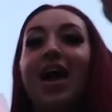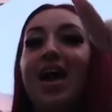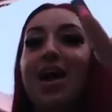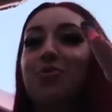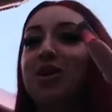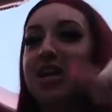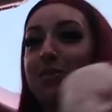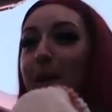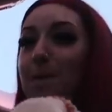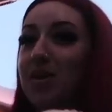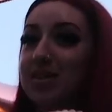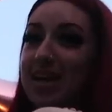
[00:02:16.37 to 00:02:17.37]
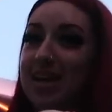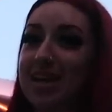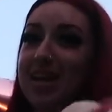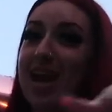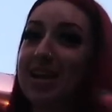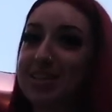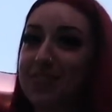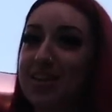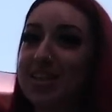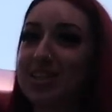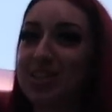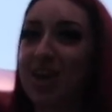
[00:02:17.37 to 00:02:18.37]
and we're gonna get my birthday
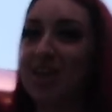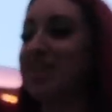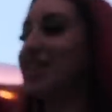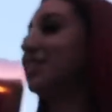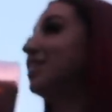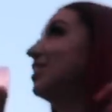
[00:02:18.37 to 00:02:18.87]
activities started